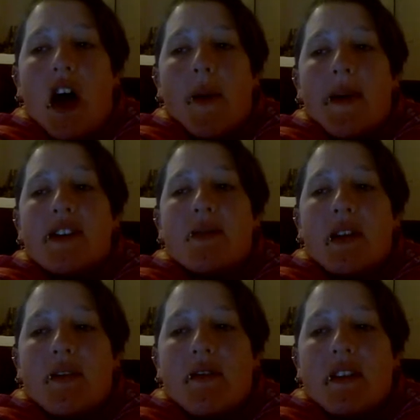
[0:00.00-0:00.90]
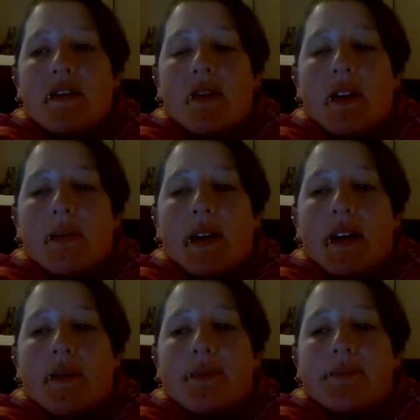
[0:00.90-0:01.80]
I might do another video in a
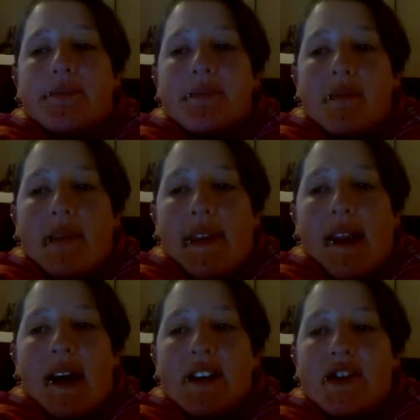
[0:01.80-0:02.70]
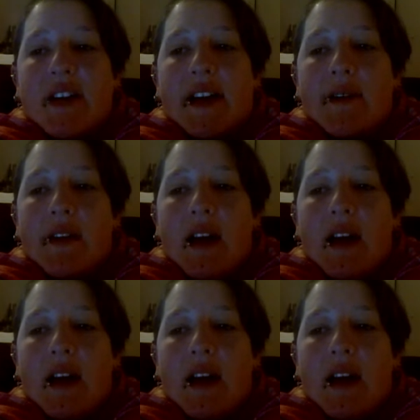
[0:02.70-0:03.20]
bit, actually,